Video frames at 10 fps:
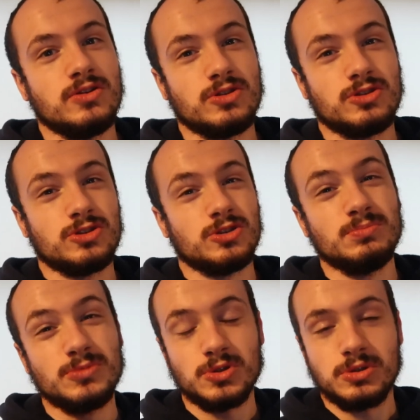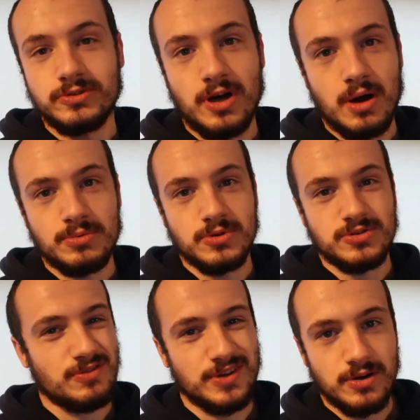some sort of carb
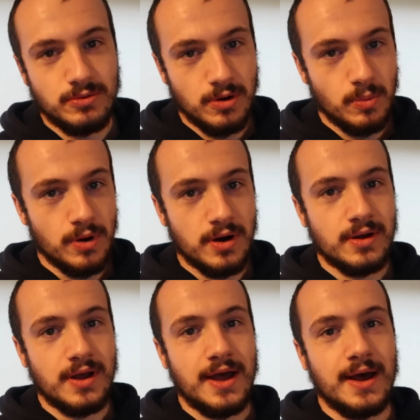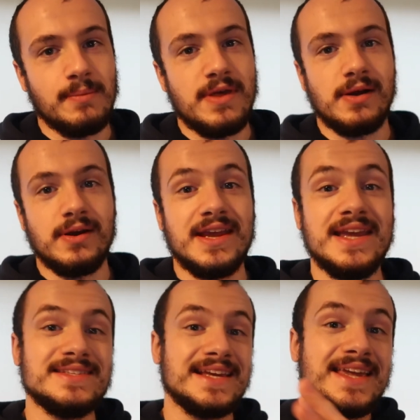source, I really don't know what, um, and then I'm gonna
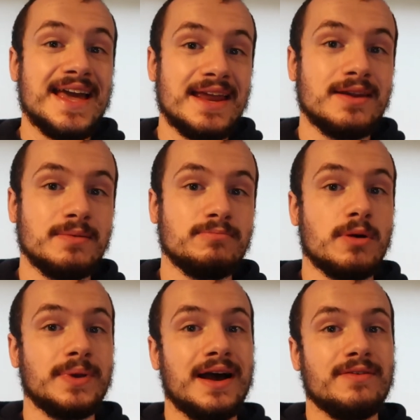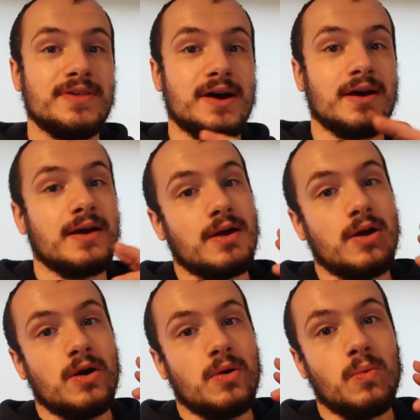eat again, probably have that
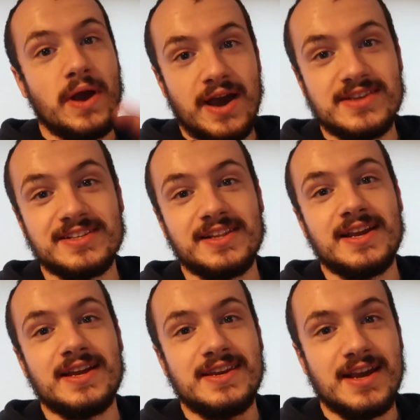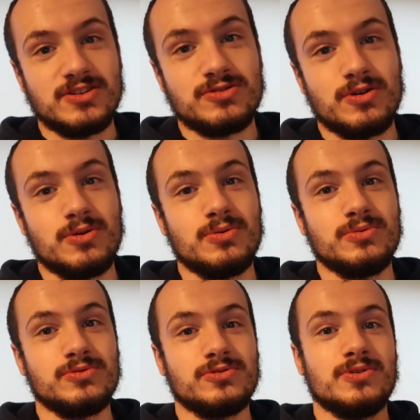whey isolate and
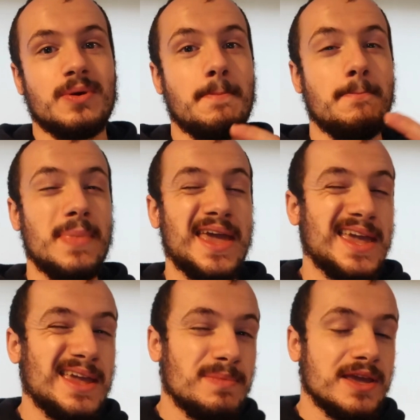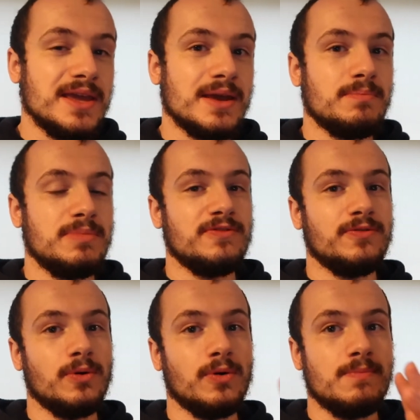dextrose maybe
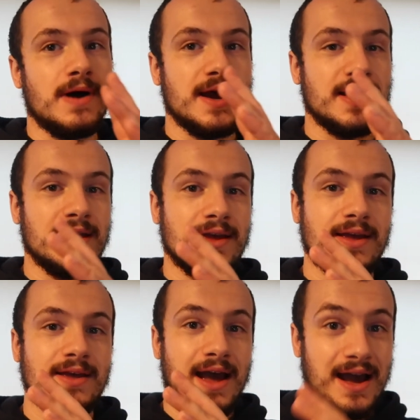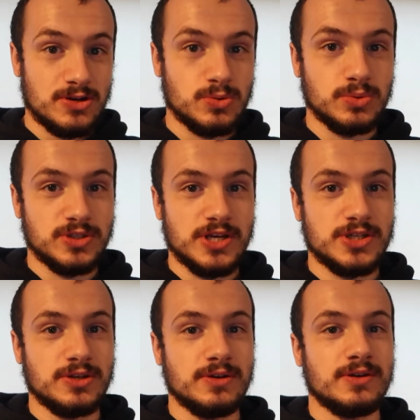before my actual
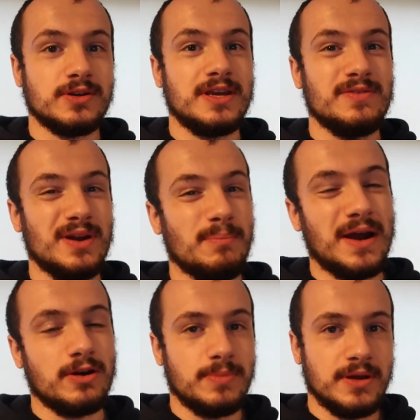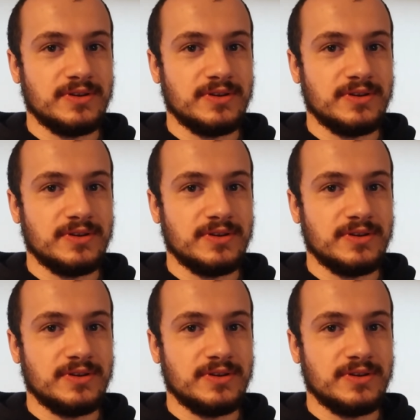session given I might not be